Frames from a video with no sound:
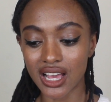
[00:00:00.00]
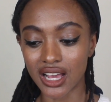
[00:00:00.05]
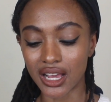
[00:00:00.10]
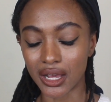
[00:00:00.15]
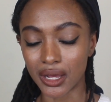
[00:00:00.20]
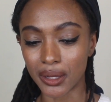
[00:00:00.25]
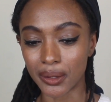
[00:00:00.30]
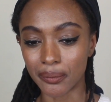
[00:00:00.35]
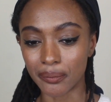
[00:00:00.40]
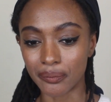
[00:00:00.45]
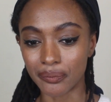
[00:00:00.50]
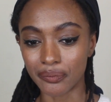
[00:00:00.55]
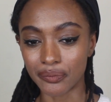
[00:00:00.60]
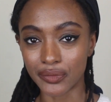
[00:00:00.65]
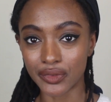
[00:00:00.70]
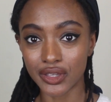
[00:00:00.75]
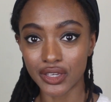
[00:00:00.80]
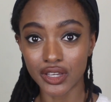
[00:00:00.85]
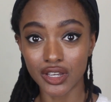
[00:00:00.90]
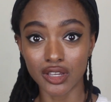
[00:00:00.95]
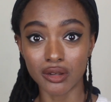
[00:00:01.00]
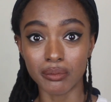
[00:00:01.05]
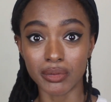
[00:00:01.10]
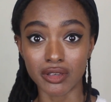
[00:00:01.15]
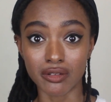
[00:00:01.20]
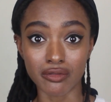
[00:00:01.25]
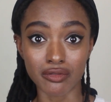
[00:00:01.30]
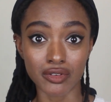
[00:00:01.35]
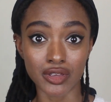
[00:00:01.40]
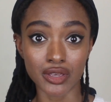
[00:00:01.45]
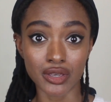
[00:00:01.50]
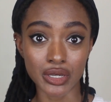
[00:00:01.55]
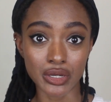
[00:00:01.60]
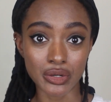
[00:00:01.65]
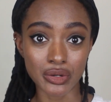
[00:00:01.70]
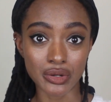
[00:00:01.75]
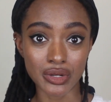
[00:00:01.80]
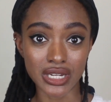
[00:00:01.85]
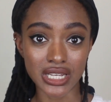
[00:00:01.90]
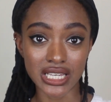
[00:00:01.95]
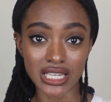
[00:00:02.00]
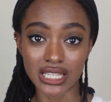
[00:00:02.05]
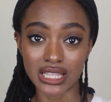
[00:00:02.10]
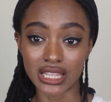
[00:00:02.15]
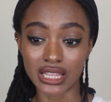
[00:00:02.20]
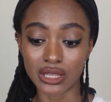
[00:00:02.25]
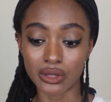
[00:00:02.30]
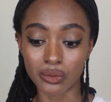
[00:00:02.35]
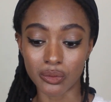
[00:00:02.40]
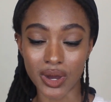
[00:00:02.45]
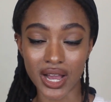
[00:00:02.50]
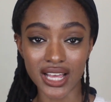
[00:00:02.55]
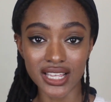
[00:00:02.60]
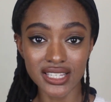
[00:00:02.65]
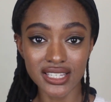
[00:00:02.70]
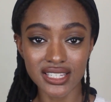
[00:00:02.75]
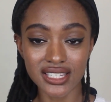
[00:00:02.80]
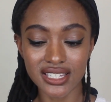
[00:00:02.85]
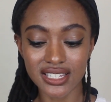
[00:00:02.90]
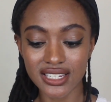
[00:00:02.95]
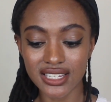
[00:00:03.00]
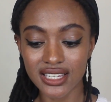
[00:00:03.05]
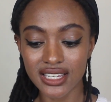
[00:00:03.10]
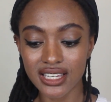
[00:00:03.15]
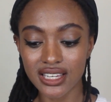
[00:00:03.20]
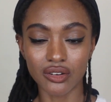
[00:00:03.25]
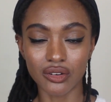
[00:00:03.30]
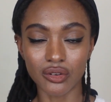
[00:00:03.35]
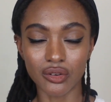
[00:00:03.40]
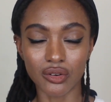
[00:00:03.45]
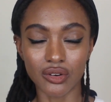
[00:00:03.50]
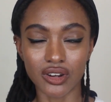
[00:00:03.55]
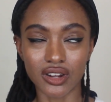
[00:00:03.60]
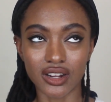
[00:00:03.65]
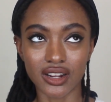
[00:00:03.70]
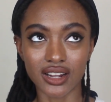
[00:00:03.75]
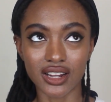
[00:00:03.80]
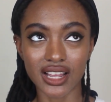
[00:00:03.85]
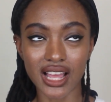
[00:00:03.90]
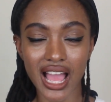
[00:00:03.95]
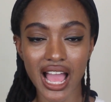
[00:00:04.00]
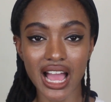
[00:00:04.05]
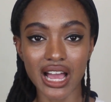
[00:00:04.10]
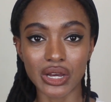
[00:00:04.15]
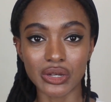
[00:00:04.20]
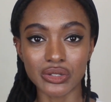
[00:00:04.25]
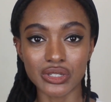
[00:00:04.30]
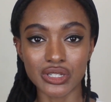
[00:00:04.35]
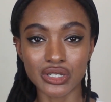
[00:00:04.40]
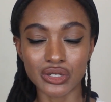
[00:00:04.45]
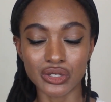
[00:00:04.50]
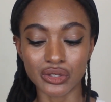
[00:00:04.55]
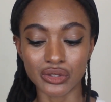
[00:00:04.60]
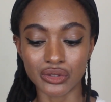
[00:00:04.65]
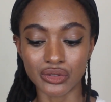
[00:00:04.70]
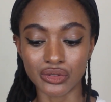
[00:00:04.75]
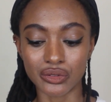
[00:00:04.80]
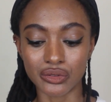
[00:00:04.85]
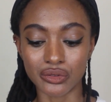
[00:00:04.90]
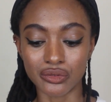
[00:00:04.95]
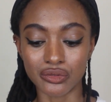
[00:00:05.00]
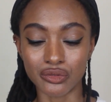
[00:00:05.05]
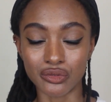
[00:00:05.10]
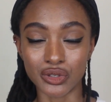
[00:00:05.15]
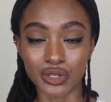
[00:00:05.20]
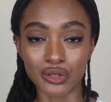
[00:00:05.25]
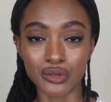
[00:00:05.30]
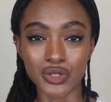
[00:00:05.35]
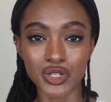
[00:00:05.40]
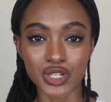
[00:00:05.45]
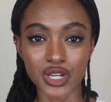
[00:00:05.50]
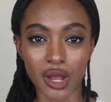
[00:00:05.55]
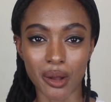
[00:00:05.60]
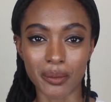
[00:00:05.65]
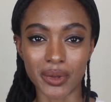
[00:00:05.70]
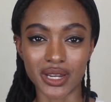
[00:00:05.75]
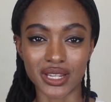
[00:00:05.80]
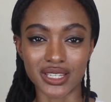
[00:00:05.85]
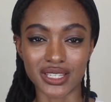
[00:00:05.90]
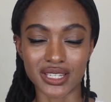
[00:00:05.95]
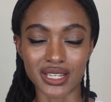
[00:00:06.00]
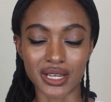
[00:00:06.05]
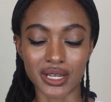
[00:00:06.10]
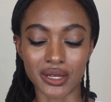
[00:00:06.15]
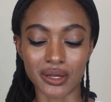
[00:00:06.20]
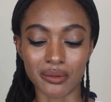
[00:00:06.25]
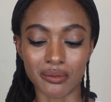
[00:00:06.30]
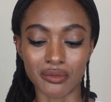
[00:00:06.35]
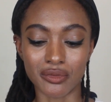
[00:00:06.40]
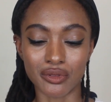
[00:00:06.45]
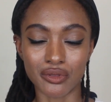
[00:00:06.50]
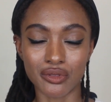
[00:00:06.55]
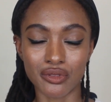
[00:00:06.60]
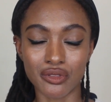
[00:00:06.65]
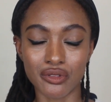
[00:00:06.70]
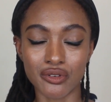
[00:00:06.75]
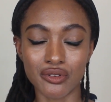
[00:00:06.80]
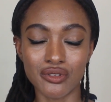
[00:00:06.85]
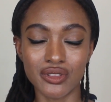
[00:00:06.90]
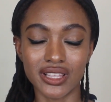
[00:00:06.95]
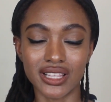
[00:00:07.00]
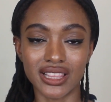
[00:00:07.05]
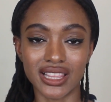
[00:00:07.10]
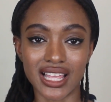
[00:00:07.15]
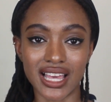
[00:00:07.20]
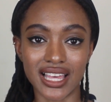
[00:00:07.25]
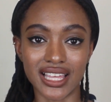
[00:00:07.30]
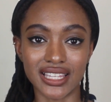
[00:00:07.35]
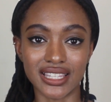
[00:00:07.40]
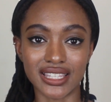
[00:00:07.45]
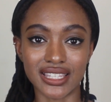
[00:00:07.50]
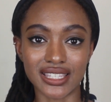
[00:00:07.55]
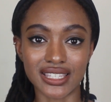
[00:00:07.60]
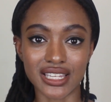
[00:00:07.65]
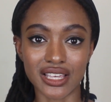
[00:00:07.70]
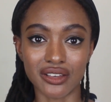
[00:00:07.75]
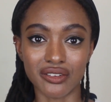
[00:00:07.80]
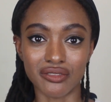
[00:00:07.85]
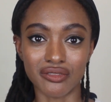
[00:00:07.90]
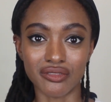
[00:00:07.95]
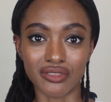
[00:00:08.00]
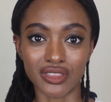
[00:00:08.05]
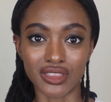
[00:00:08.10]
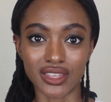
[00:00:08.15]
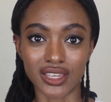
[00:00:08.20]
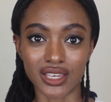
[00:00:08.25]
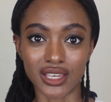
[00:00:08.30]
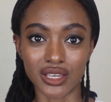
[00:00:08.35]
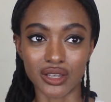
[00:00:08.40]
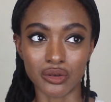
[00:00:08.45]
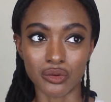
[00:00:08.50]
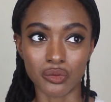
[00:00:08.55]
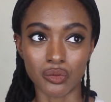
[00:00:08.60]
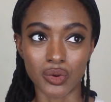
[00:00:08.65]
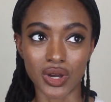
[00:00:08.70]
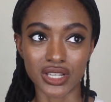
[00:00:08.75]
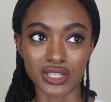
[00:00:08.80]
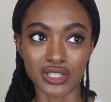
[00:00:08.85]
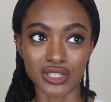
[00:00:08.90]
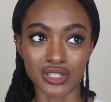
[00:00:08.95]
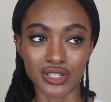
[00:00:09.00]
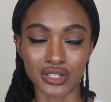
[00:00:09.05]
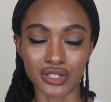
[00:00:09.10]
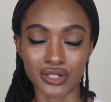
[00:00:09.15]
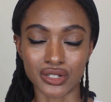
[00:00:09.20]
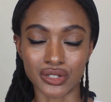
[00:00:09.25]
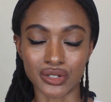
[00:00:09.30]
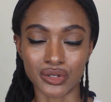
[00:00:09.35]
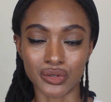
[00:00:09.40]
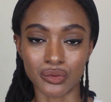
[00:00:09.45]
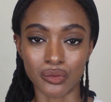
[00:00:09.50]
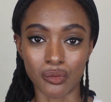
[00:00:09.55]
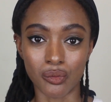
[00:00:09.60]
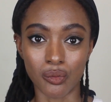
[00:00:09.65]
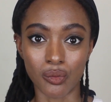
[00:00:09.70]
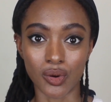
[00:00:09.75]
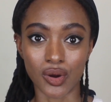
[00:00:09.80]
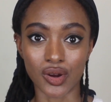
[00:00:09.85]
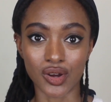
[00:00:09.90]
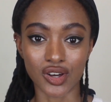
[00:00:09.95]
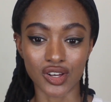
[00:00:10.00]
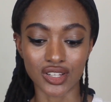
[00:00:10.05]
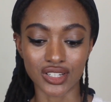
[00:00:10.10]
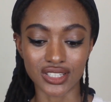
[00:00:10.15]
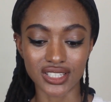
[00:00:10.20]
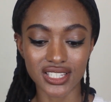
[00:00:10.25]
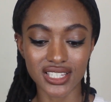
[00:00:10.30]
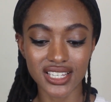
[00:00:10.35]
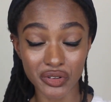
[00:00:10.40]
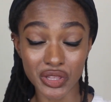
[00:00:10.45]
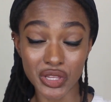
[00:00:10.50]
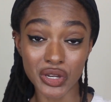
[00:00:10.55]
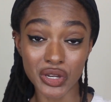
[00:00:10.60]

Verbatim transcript: um, could be viewed in the West or how to view shamanism through the lens of the Western world. For